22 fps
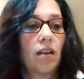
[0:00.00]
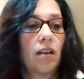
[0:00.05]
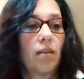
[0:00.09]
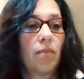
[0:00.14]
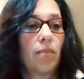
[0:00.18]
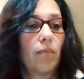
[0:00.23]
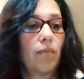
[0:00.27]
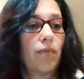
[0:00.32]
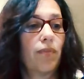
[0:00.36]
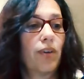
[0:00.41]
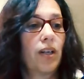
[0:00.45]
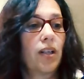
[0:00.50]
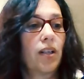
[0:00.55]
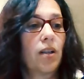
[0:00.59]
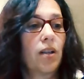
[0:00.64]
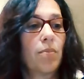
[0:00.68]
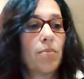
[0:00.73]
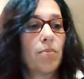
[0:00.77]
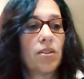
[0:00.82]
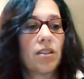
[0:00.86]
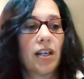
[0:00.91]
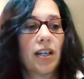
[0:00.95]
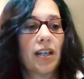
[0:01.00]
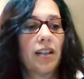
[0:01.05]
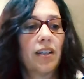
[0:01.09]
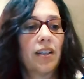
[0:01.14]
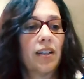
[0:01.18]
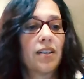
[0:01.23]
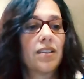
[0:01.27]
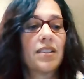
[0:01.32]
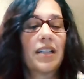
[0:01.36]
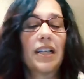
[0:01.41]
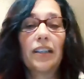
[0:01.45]
Um, Fit Club is like
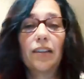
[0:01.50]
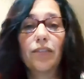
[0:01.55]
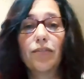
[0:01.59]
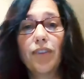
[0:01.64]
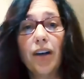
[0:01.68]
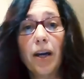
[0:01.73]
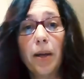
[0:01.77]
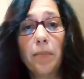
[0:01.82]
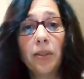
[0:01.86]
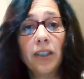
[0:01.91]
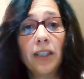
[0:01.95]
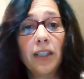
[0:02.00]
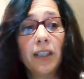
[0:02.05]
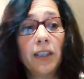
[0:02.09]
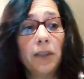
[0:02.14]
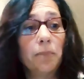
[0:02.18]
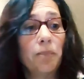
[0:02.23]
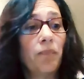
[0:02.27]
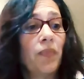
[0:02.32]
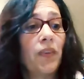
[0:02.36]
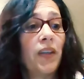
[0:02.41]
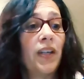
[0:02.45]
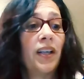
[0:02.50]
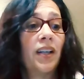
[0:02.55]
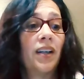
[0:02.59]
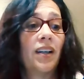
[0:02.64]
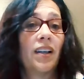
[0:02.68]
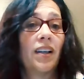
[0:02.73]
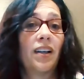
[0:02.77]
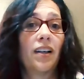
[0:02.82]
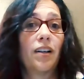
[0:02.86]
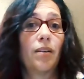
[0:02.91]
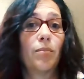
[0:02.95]
an extended family.
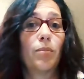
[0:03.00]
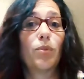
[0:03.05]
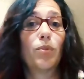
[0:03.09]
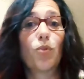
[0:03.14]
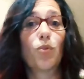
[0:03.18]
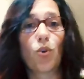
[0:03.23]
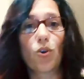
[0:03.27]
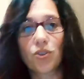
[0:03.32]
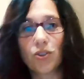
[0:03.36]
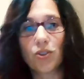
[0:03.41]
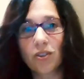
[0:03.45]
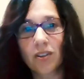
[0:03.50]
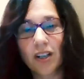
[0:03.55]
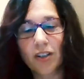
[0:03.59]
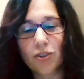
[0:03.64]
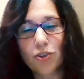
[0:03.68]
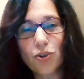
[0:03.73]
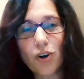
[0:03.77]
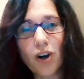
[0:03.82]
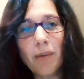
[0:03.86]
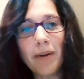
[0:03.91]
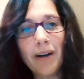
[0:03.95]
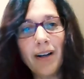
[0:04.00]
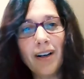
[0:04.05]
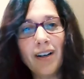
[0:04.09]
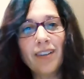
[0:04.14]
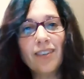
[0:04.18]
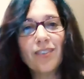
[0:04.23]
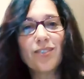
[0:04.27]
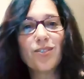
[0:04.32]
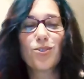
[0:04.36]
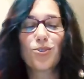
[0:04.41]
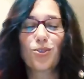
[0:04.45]
Um, of course, there's less
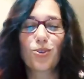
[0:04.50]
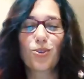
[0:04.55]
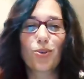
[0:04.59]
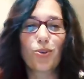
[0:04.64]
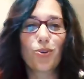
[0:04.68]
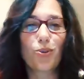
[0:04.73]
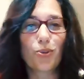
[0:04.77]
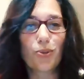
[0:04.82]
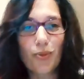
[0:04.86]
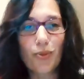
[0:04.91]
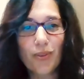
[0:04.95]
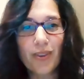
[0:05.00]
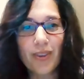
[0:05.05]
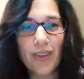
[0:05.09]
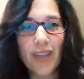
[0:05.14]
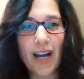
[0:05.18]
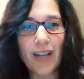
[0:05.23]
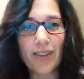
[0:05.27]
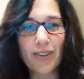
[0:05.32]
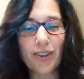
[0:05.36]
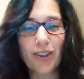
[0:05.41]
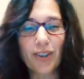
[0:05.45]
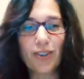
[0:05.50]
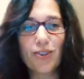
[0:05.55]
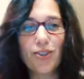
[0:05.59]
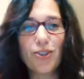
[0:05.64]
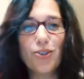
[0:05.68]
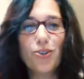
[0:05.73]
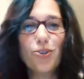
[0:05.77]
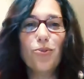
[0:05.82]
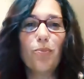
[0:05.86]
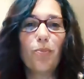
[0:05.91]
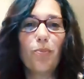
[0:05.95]
drama, so that's good
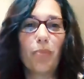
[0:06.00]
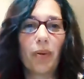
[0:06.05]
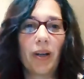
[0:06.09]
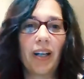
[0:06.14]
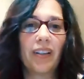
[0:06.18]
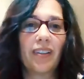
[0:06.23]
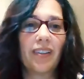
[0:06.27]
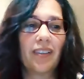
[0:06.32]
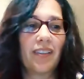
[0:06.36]
too. But